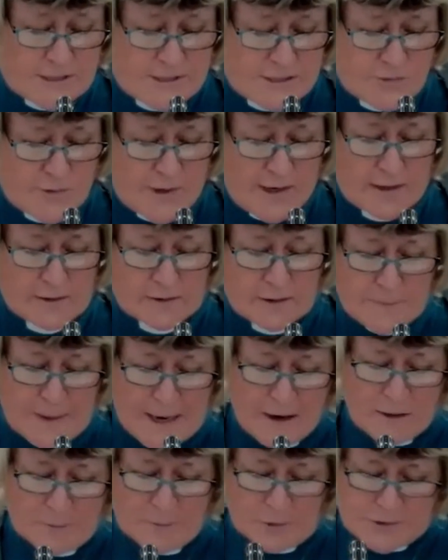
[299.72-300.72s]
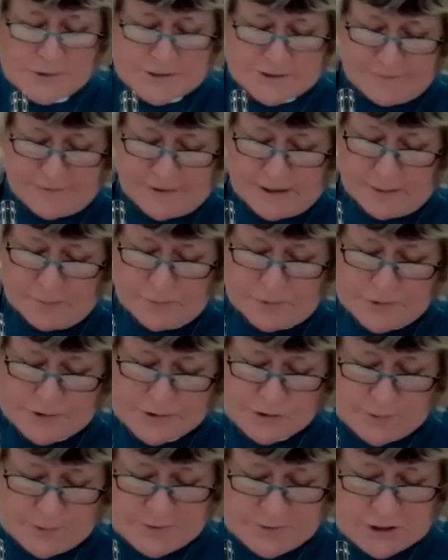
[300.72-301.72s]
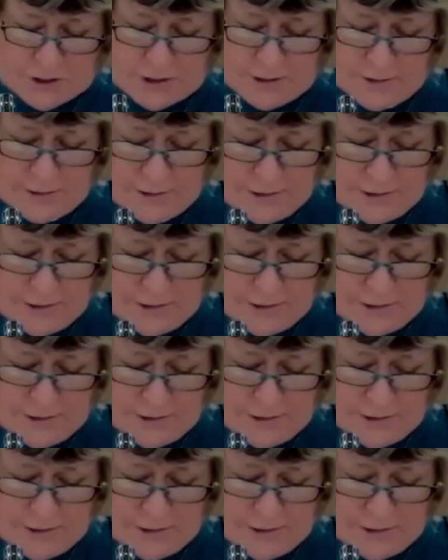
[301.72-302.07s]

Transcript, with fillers: Israel, the parables of Hebrew scripture,